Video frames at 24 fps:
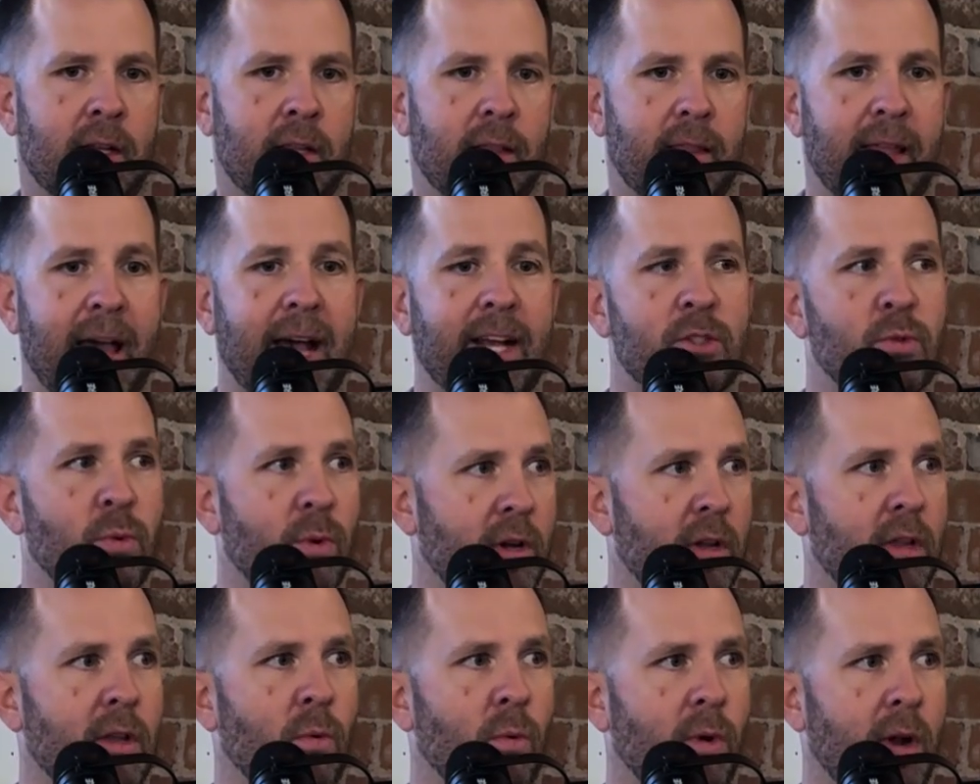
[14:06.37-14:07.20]
that's
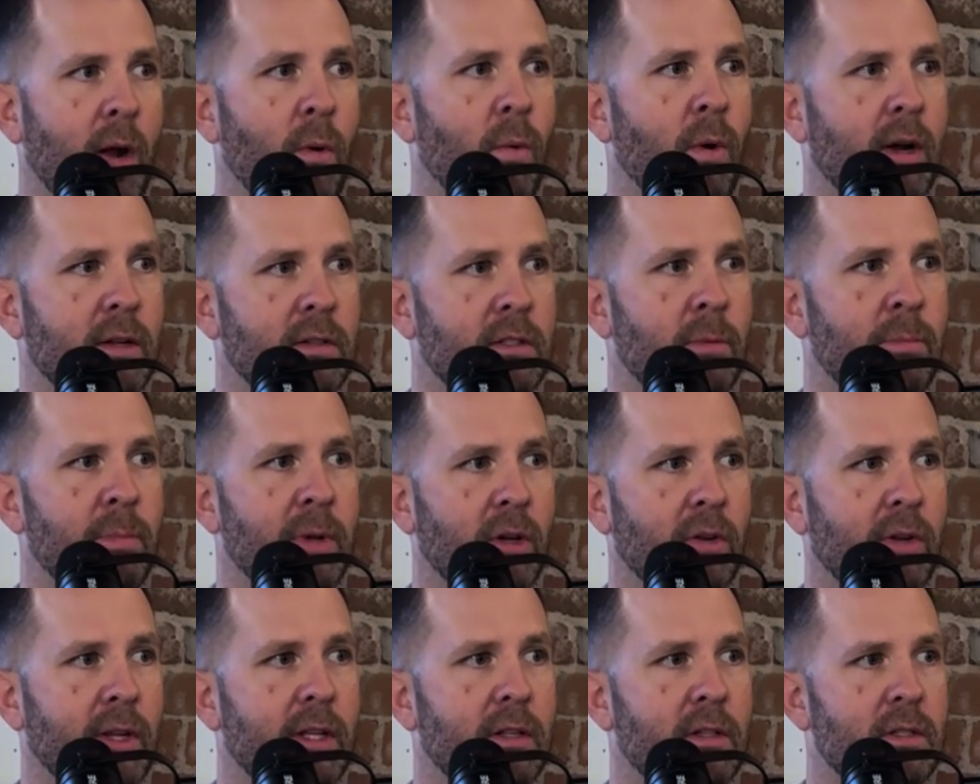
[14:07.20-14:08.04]
really what I want to
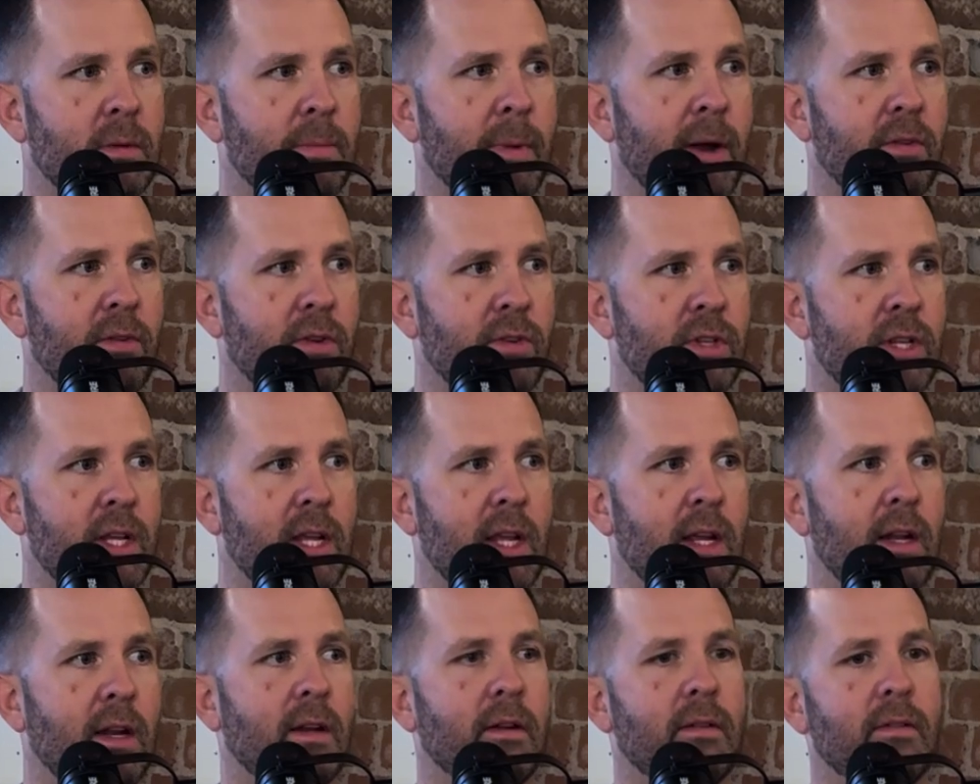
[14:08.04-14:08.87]
build into my
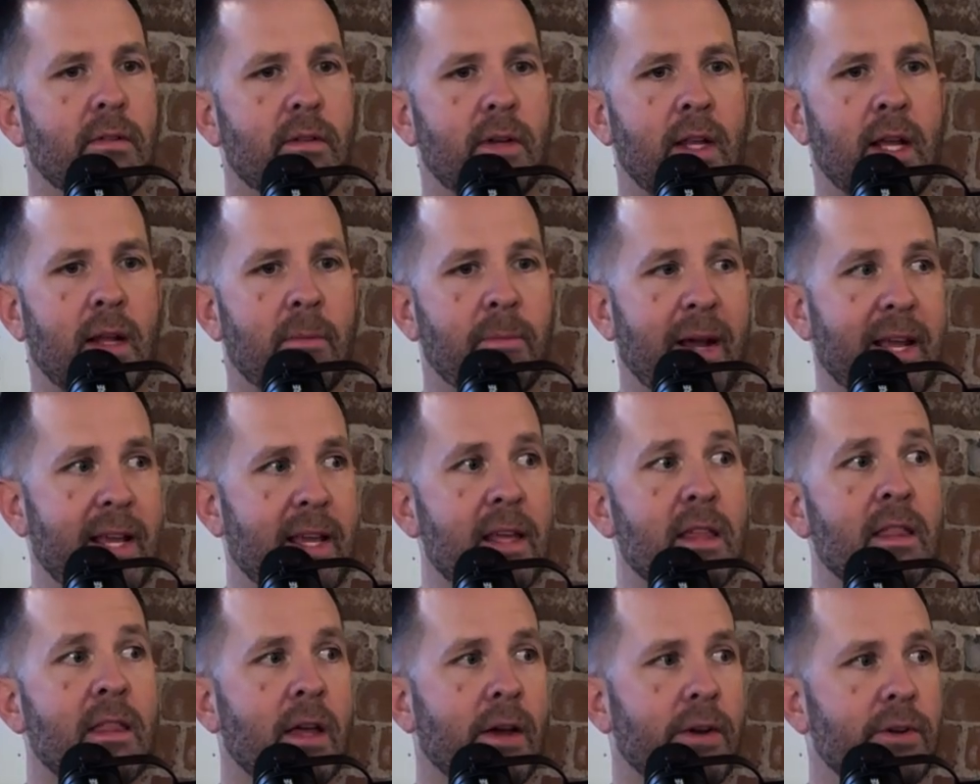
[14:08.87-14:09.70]
routine and my
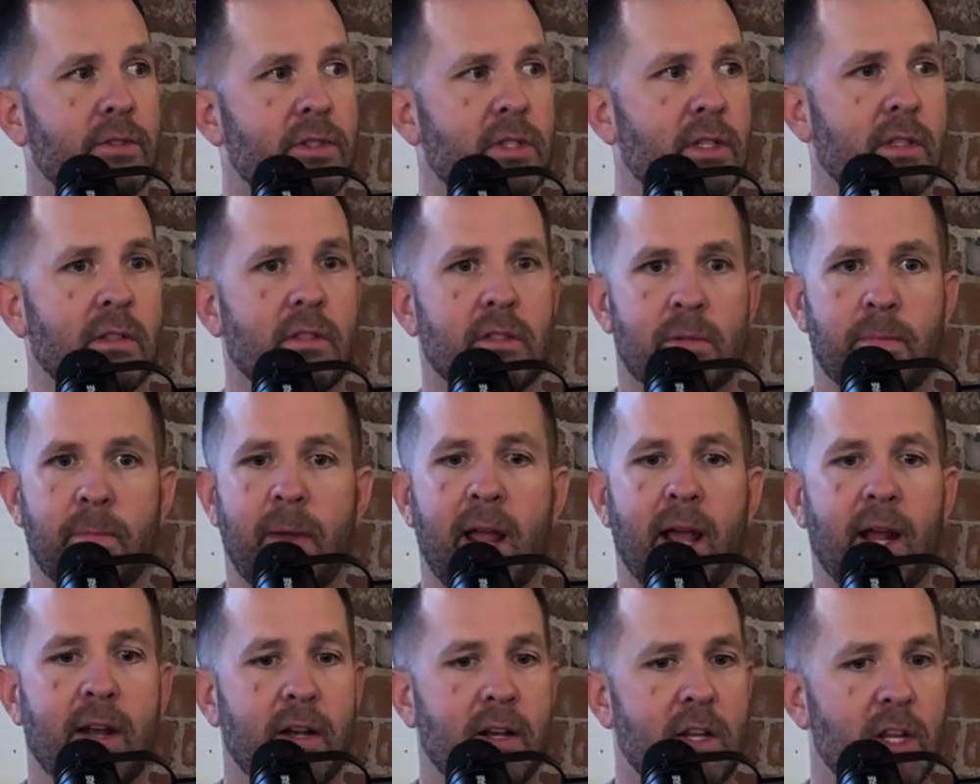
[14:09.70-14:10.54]
ethos is,
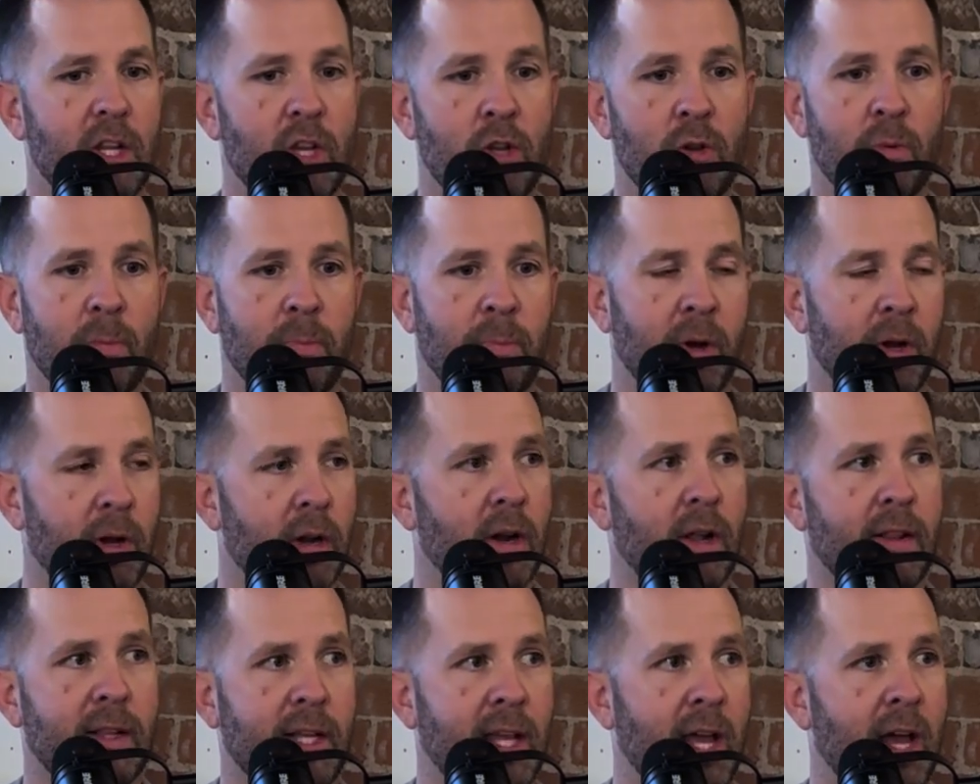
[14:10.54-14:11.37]
man, you put it
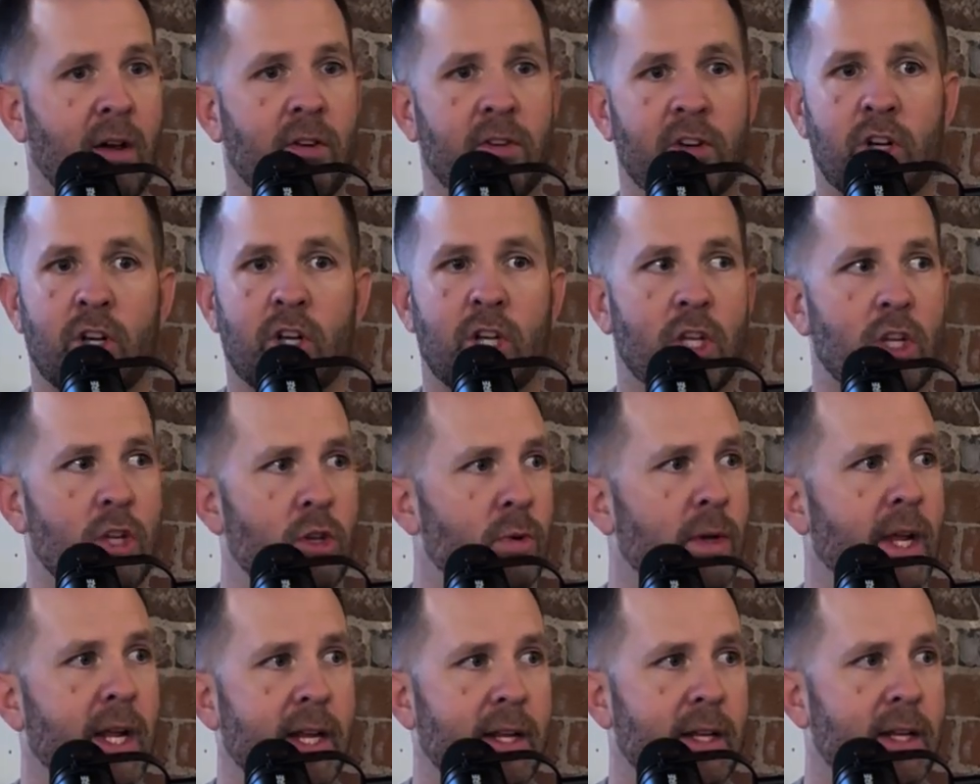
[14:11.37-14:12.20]
on the calendar, you
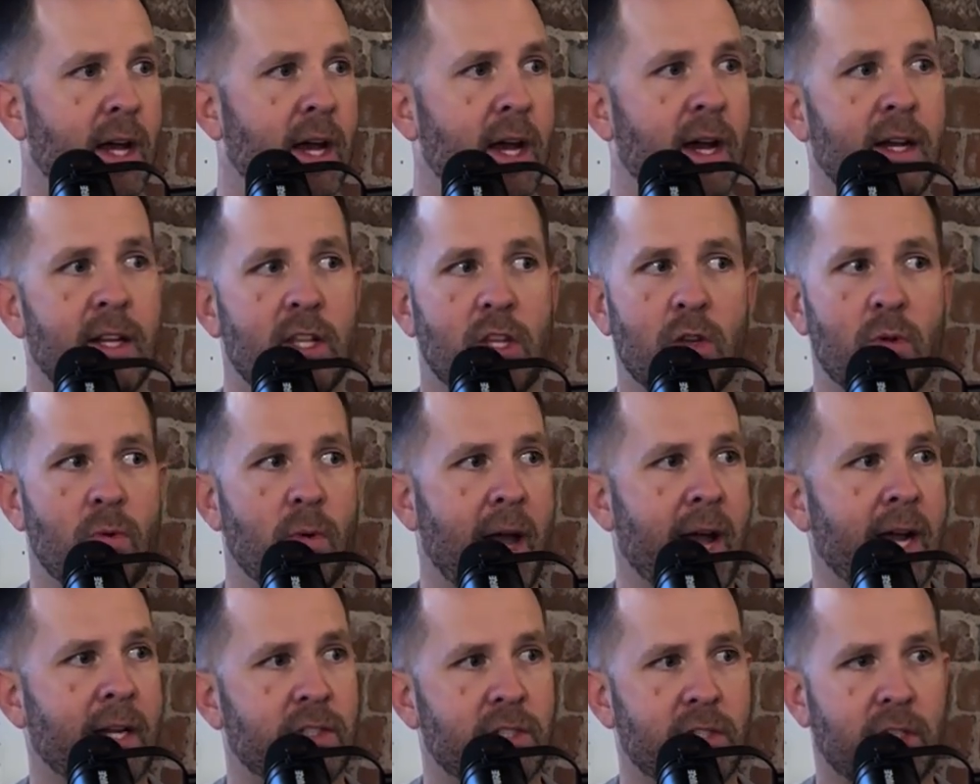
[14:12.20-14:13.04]
get it done, you
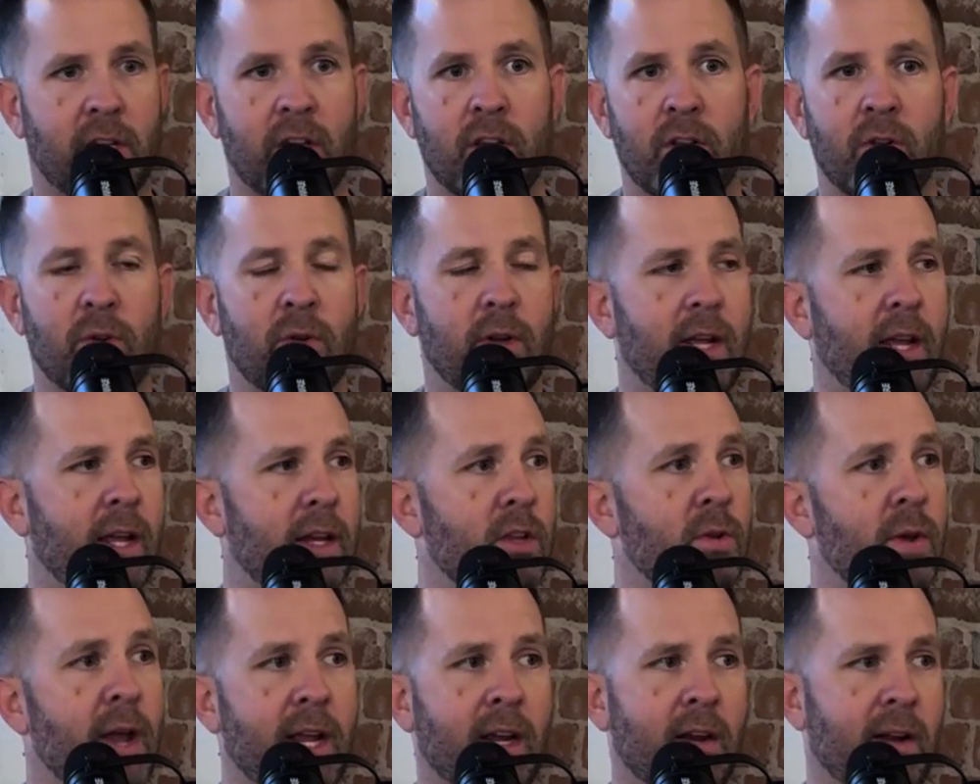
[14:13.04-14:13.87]
execute, and
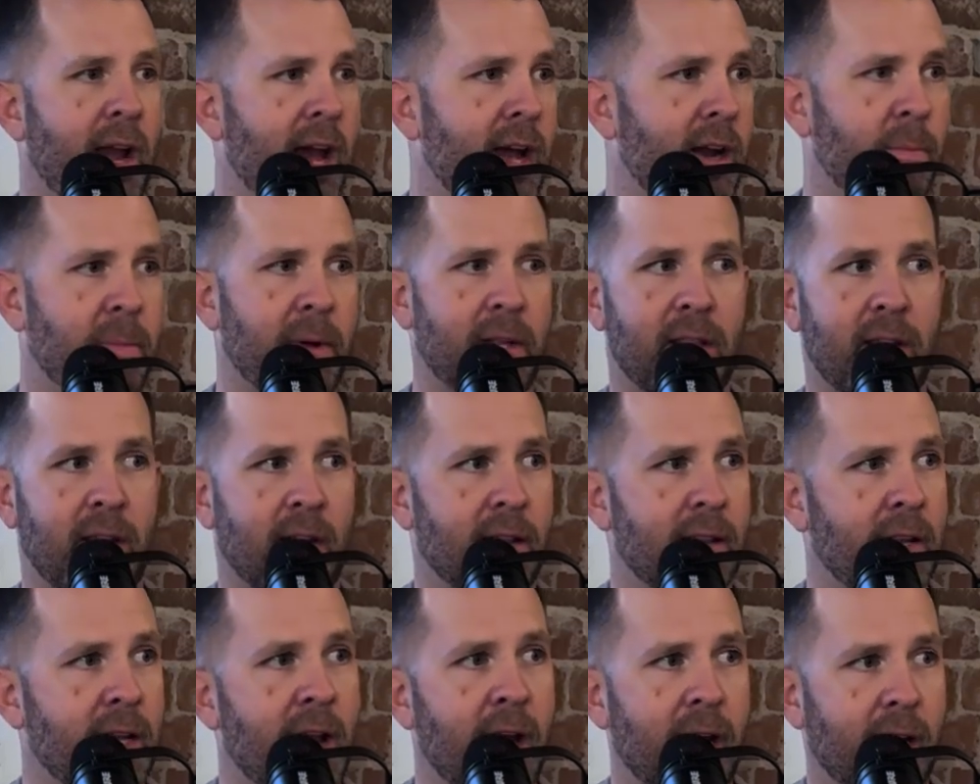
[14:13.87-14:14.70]
you hang your hat up at the end of
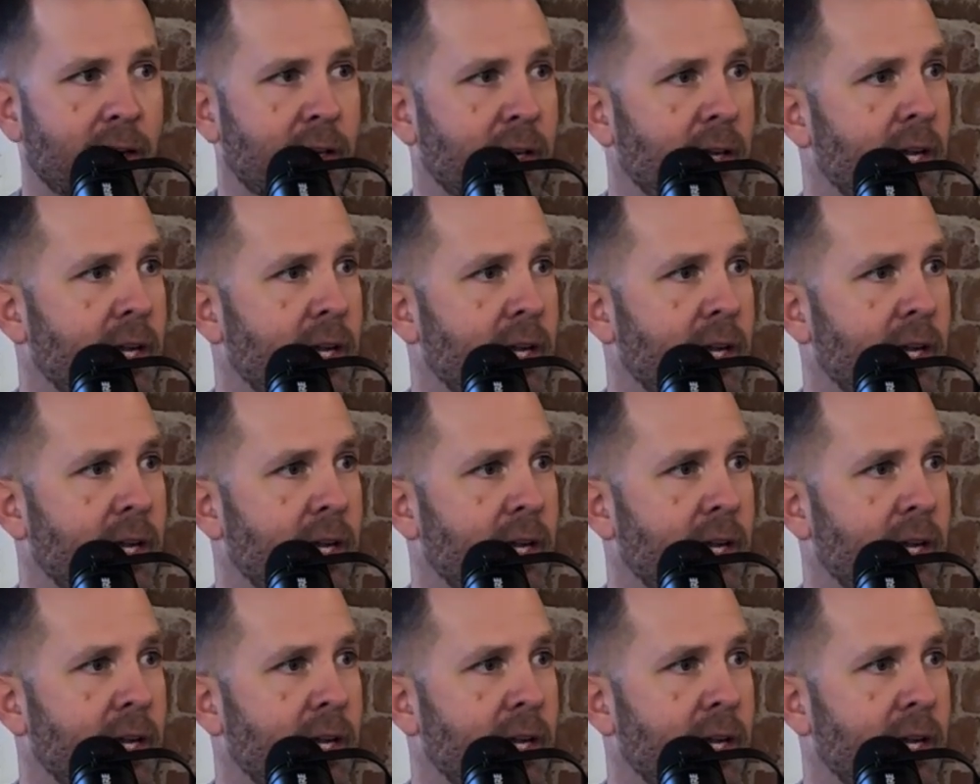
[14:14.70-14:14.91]
the day,